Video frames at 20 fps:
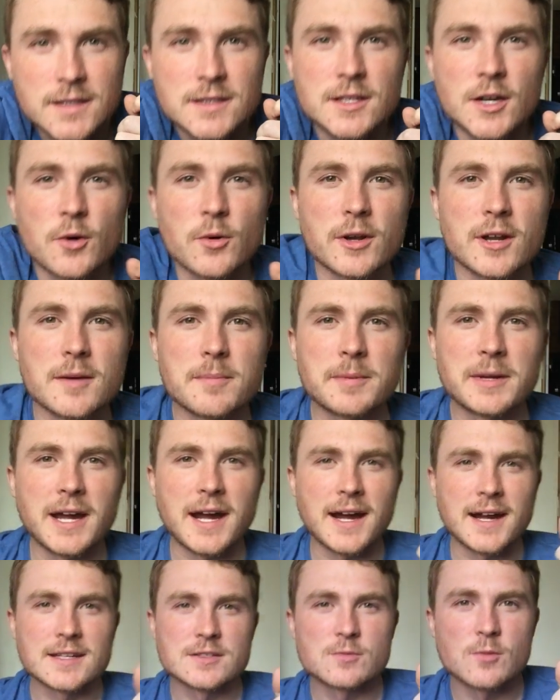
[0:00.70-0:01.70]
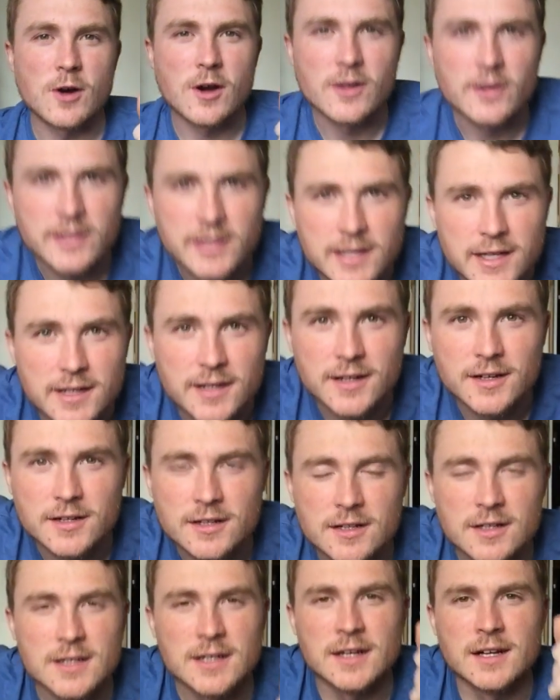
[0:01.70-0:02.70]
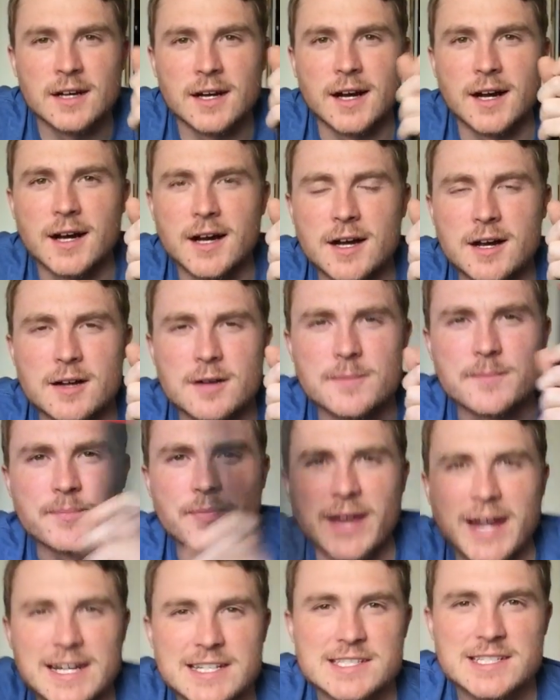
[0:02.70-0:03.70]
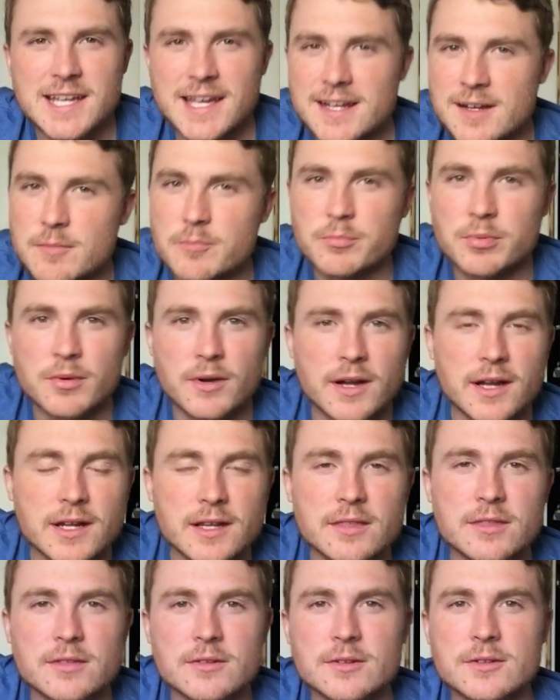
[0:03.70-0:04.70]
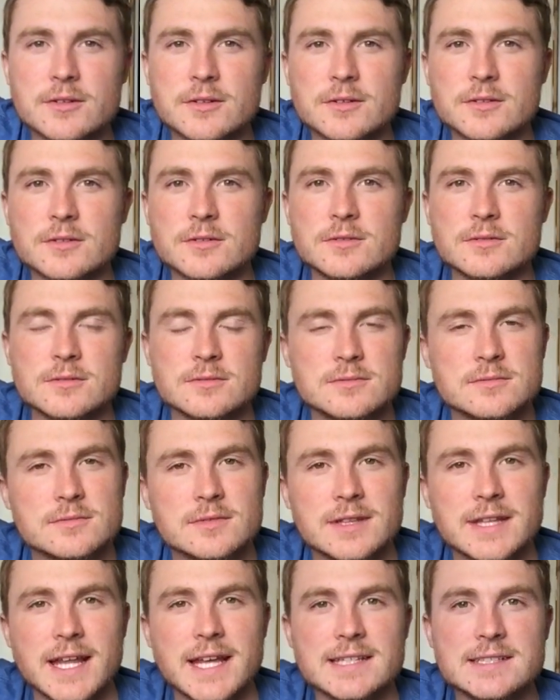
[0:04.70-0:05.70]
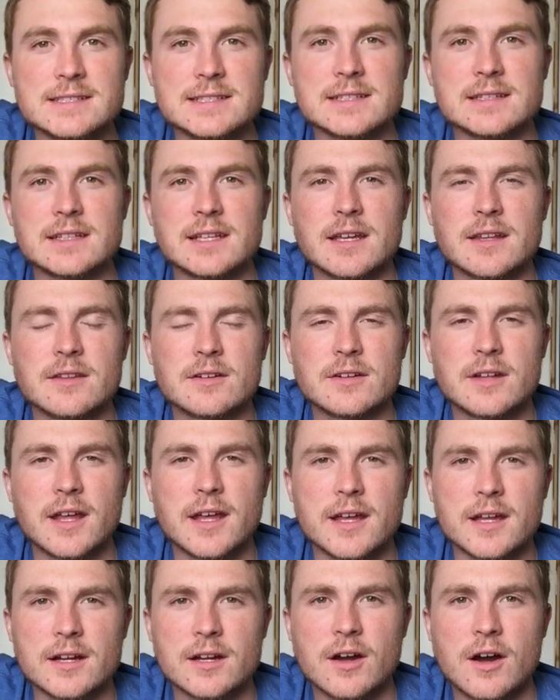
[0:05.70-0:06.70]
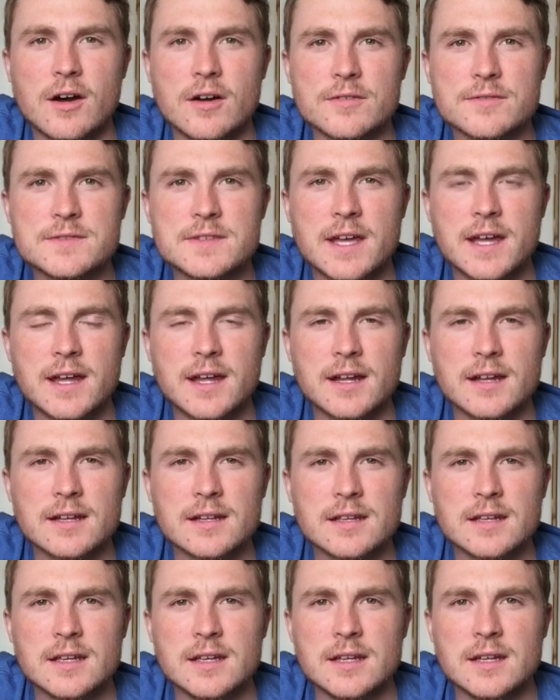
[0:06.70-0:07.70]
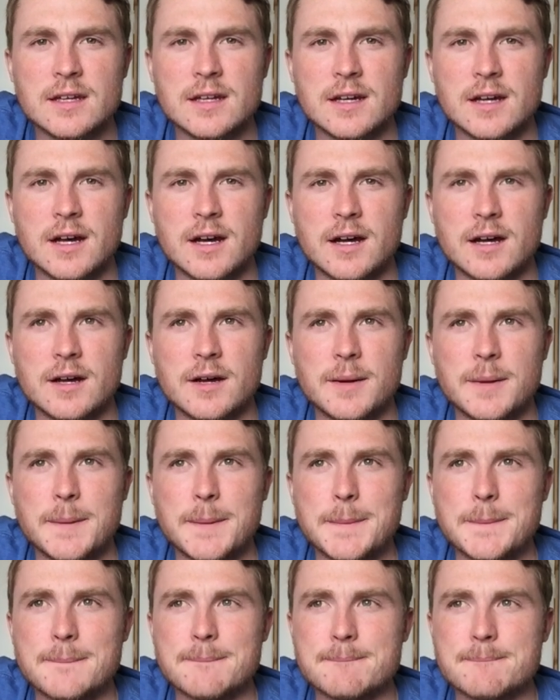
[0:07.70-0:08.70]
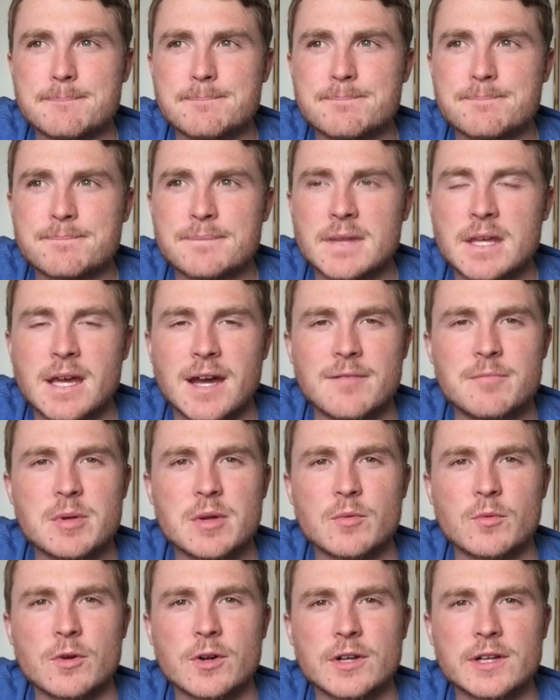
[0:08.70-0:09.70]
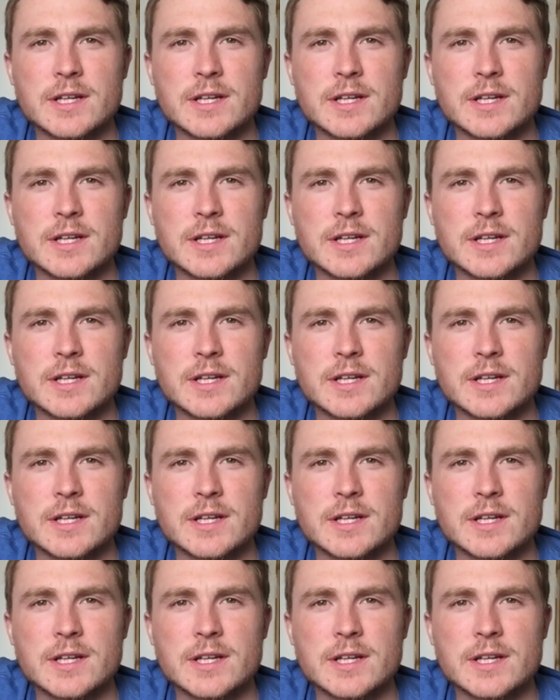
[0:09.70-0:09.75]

Yo, what up guys? Wally here. I just had a breakthrough lesson the other day at Golf Tech. I've been